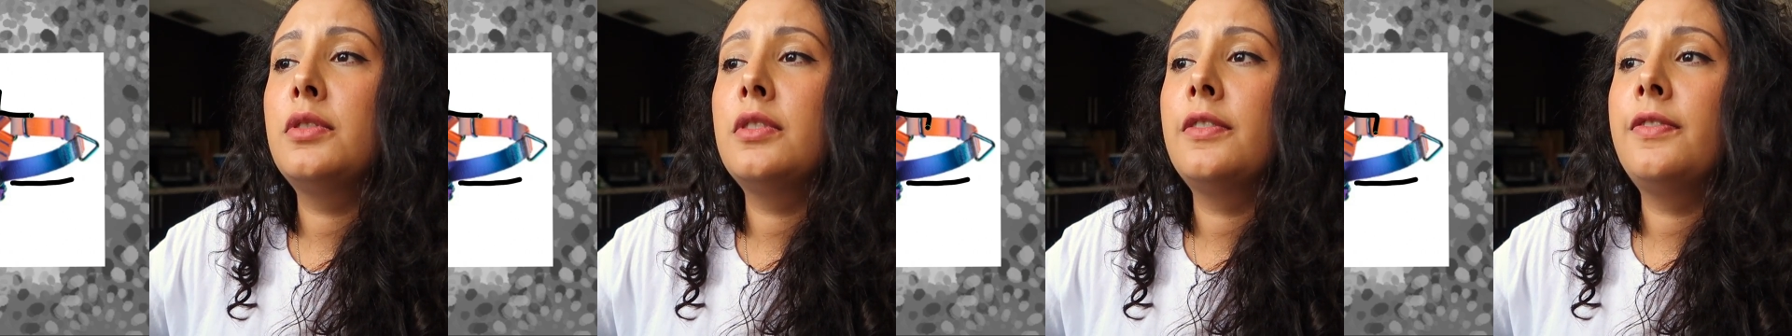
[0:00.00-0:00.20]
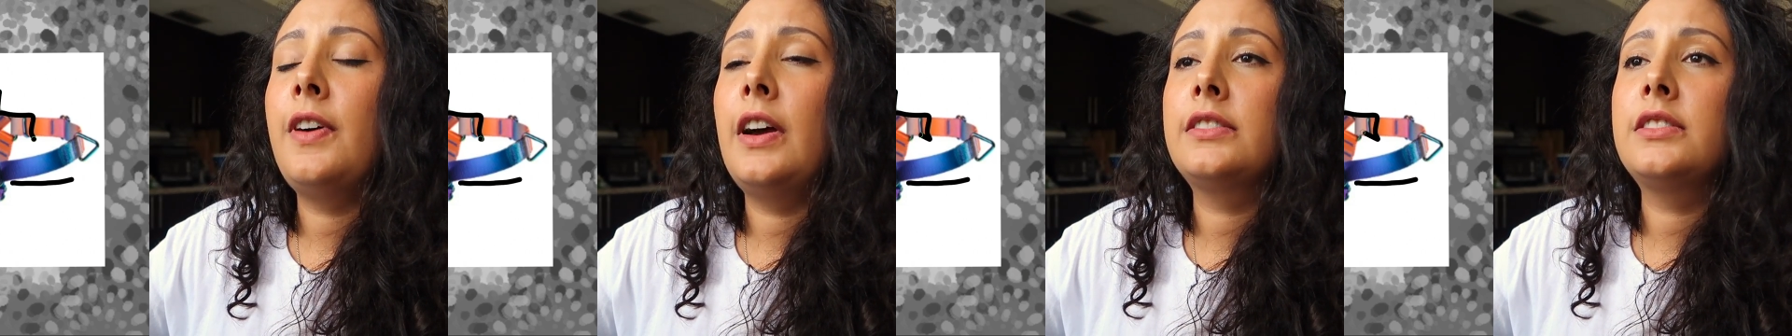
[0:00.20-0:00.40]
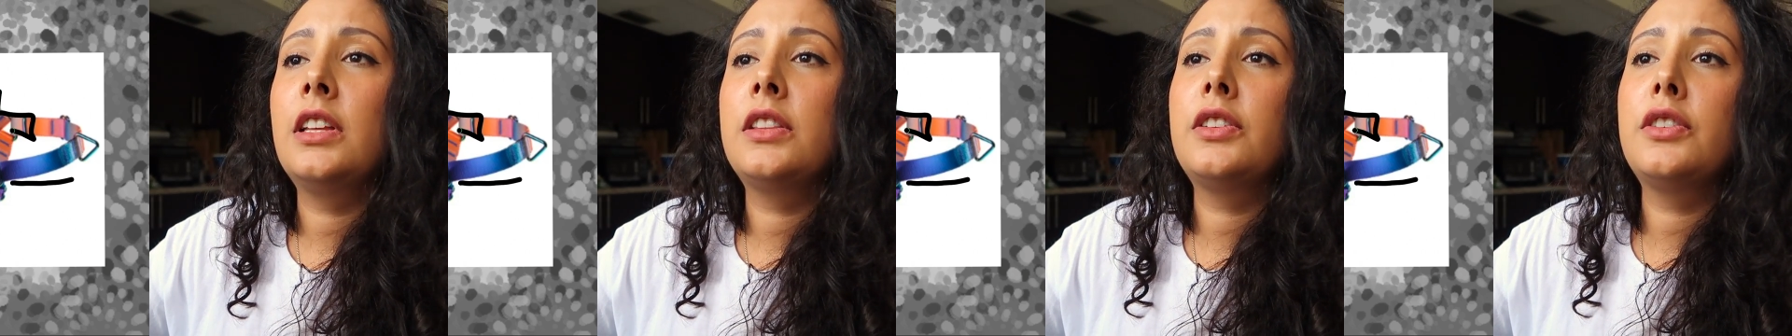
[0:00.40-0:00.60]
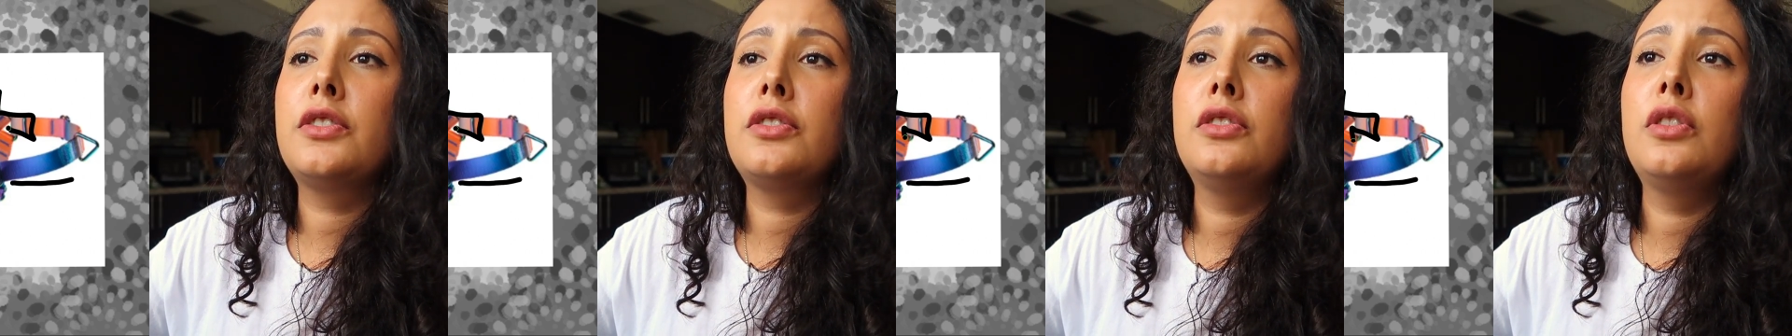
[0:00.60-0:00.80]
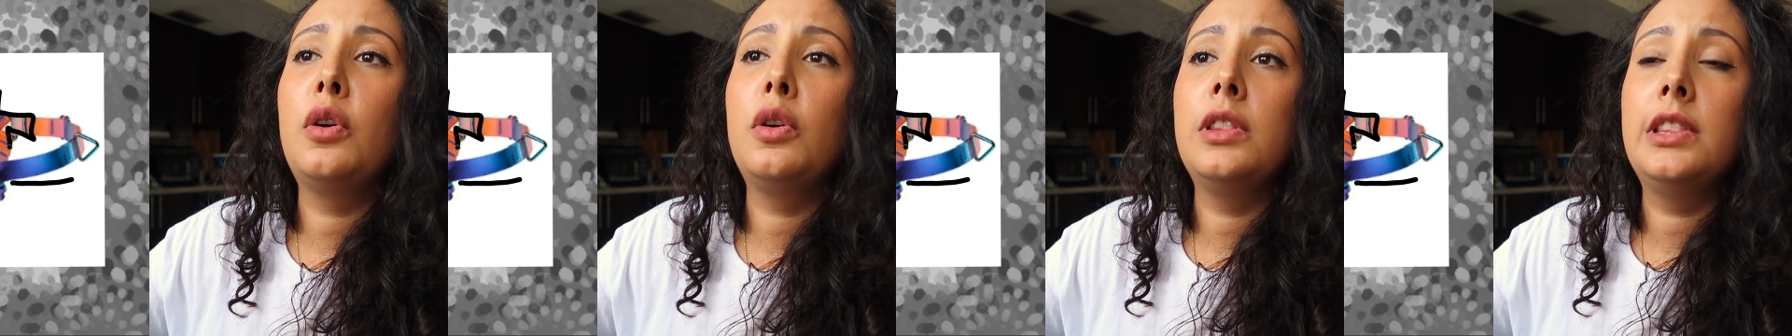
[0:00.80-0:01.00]
the fact that
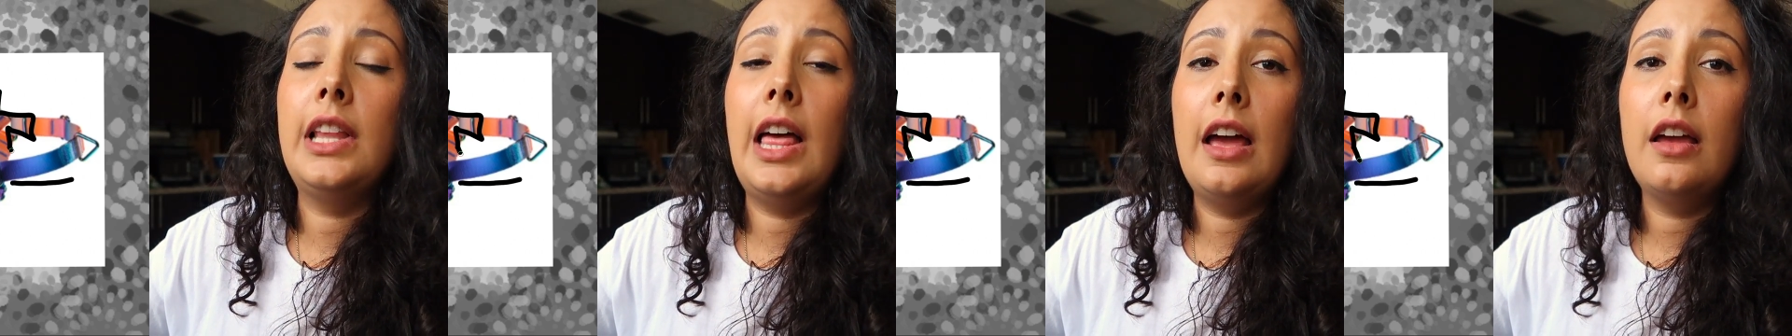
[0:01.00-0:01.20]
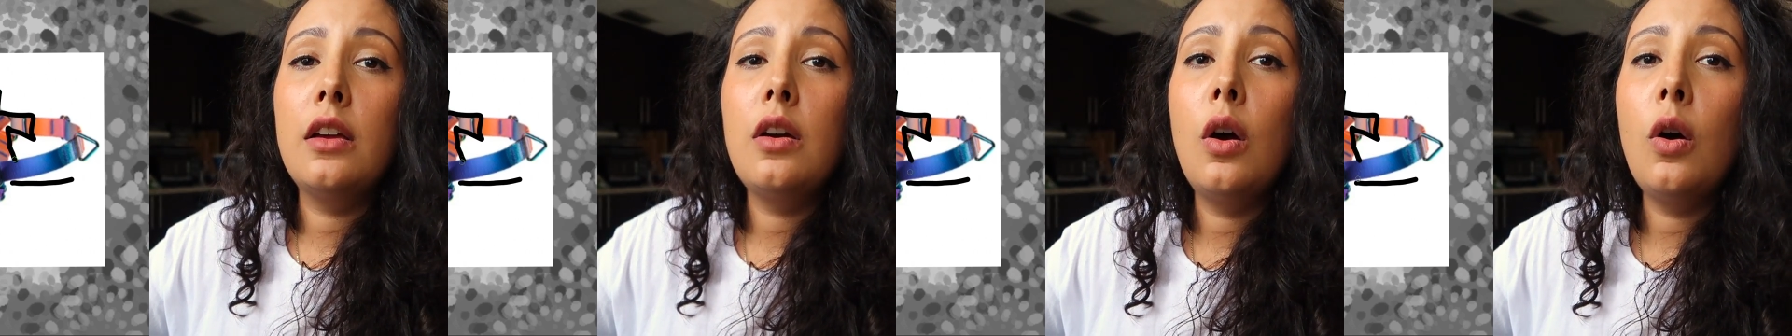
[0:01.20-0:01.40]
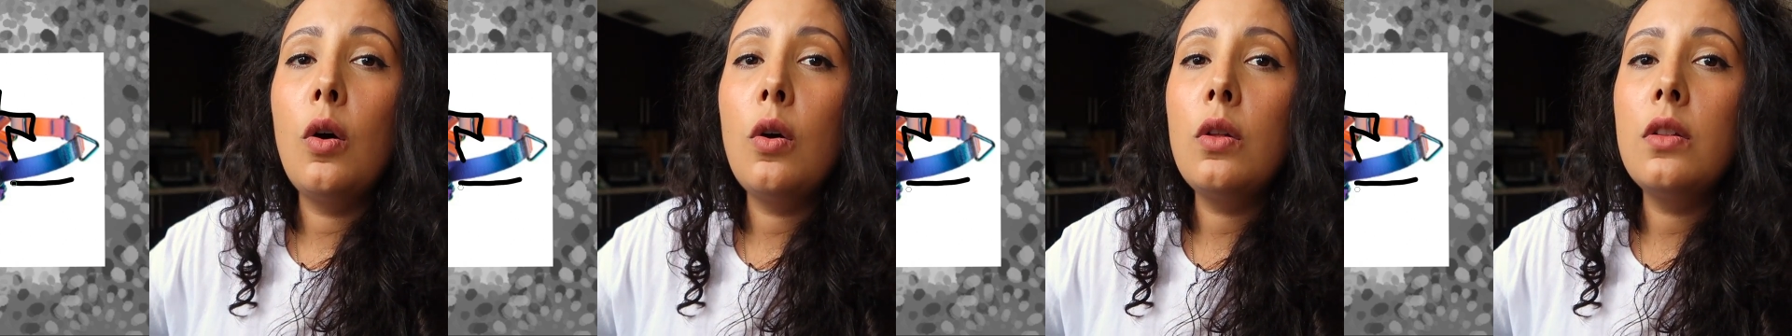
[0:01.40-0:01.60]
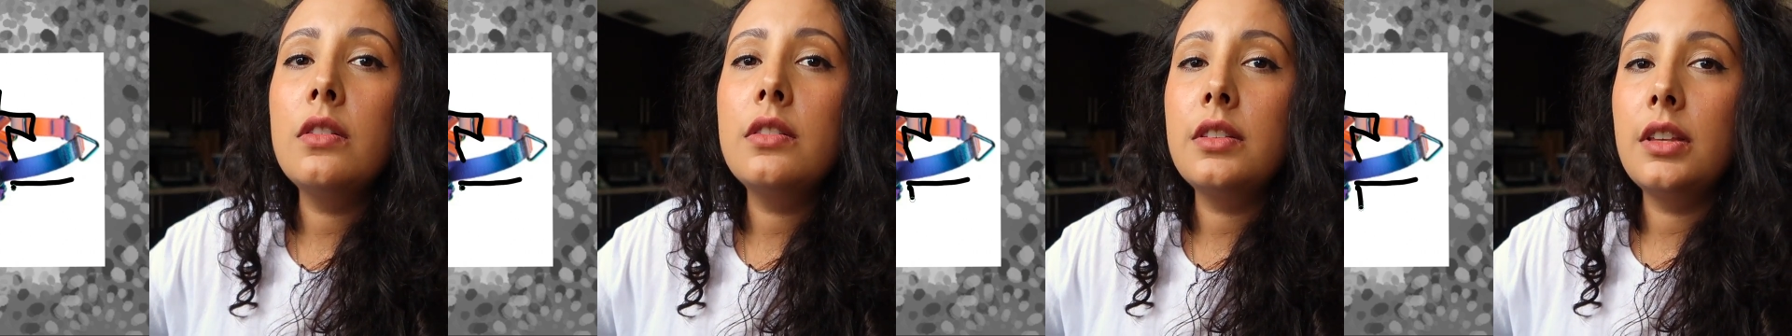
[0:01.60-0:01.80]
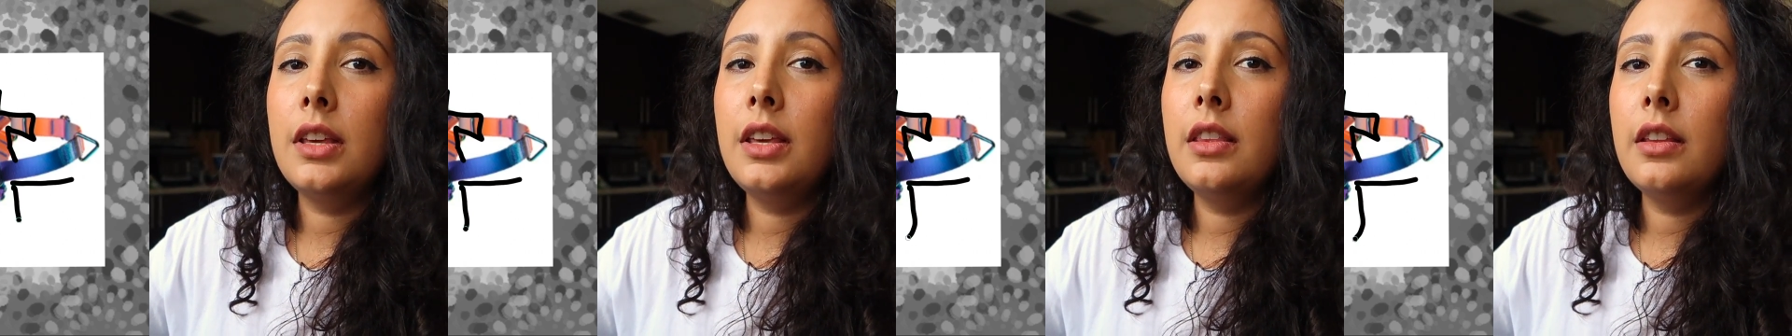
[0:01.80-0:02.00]
there's no leg holes
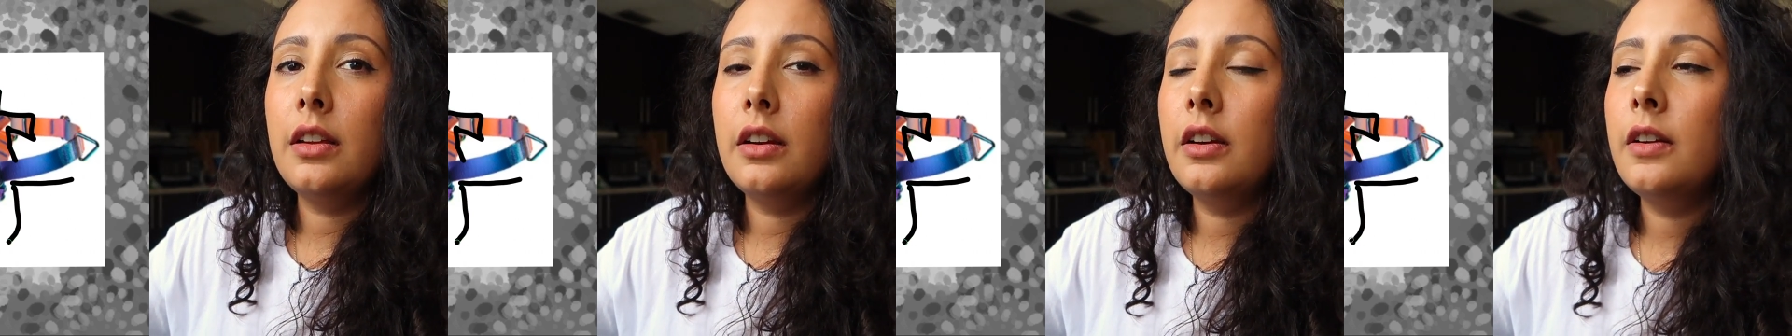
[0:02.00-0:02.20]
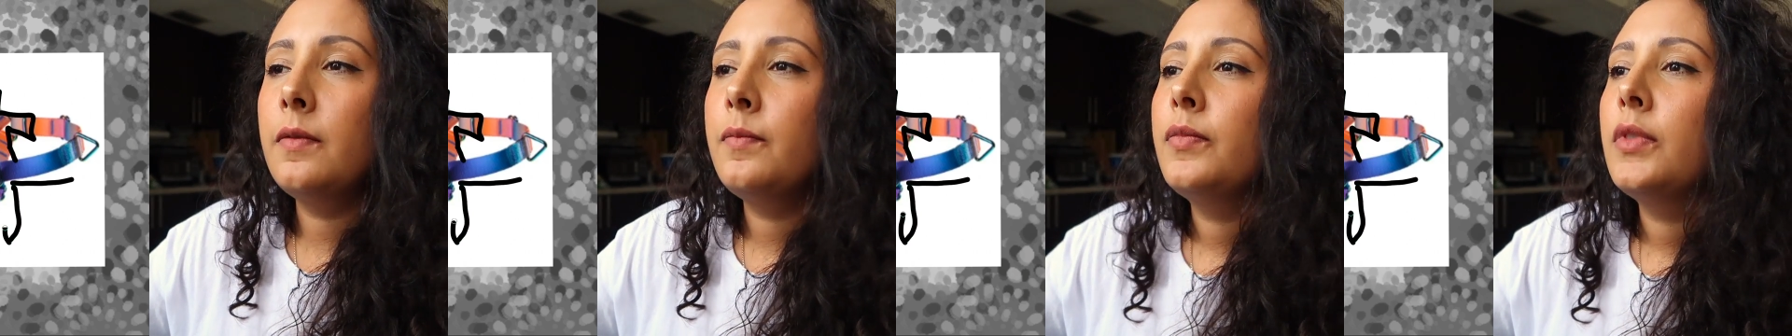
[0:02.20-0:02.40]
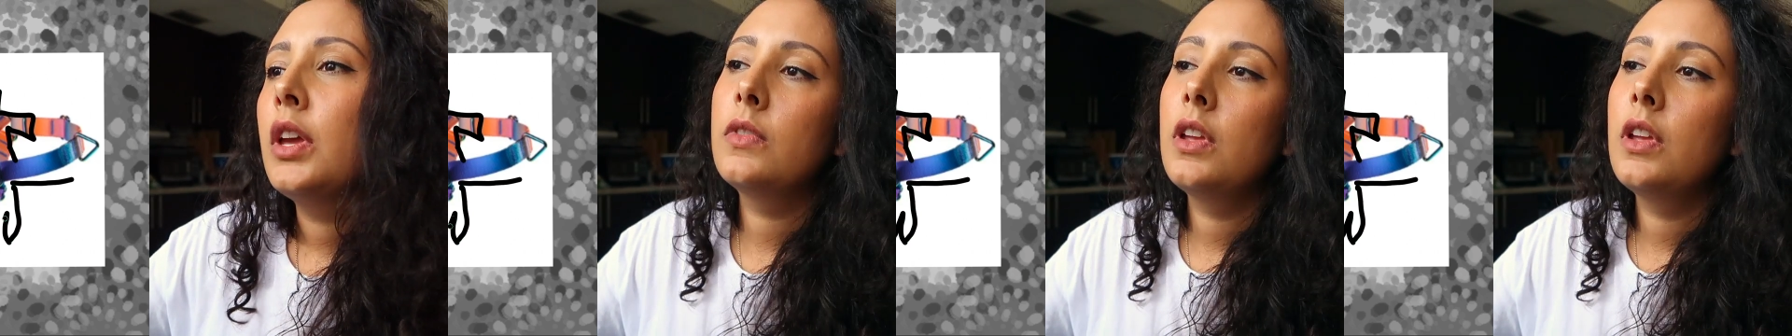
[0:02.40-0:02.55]
either.